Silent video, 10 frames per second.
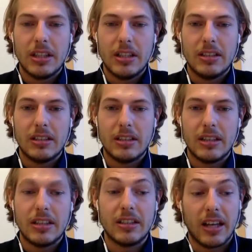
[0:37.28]
he's
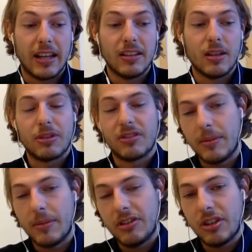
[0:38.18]
a hand and upper
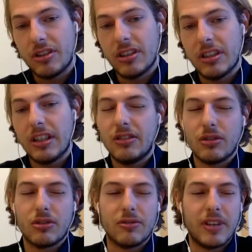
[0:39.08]
extremity surgeon, and he's
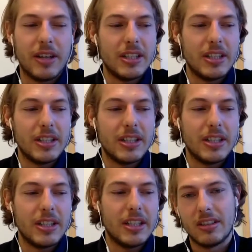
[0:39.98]
also very
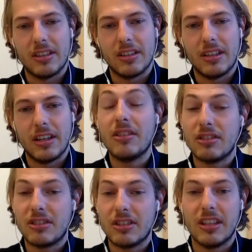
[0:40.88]

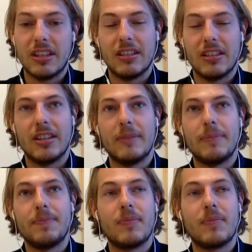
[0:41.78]
interested in
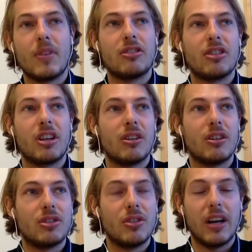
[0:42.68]
the
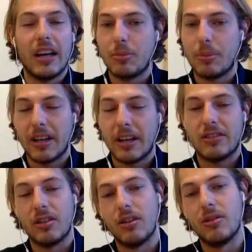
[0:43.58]
psychological
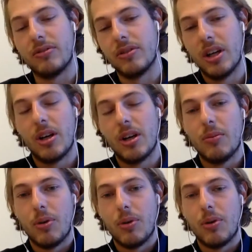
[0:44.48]
aspects of
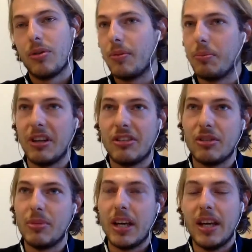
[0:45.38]
both
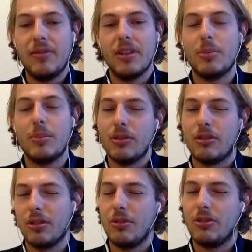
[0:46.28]
patient behavior, but
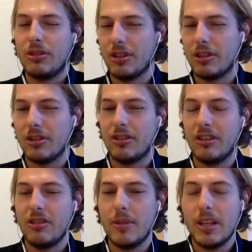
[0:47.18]
also surgical
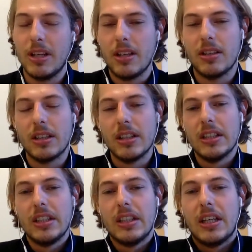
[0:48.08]
decision making.
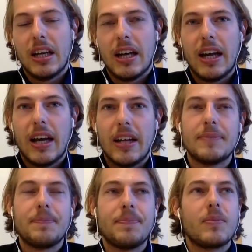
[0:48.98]

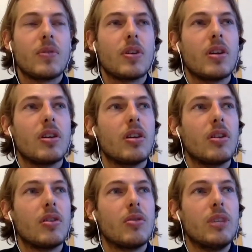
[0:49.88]
And
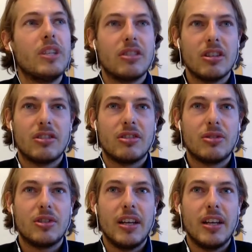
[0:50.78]
research
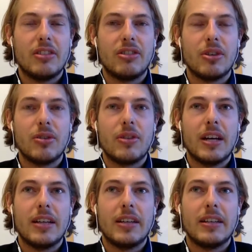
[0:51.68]
to date showed
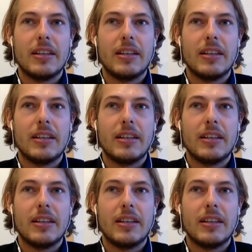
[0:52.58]
that